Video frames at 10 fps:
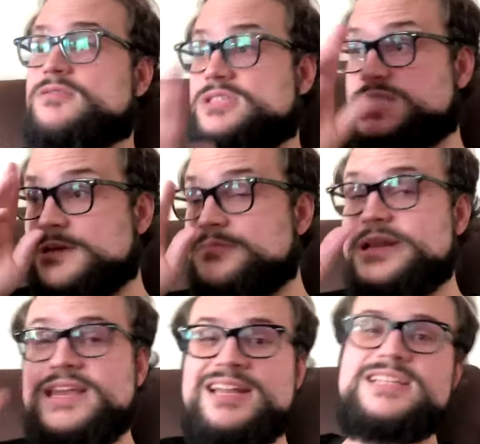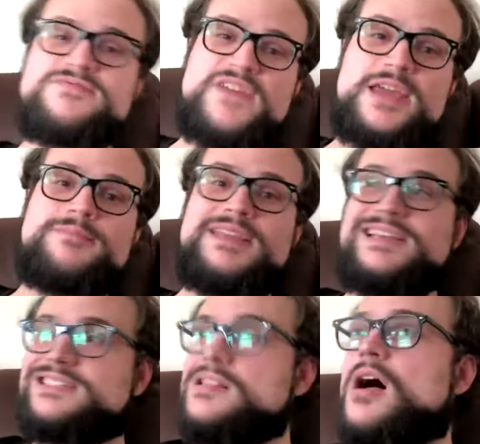somebody in his family
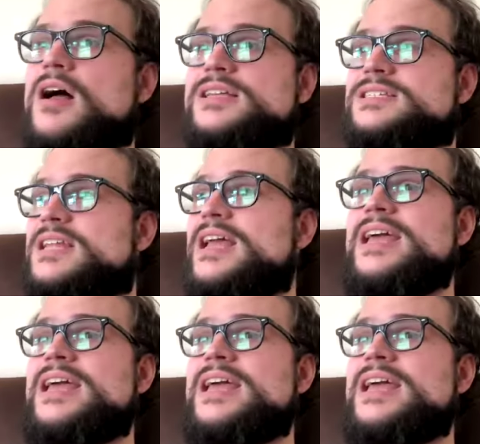is lost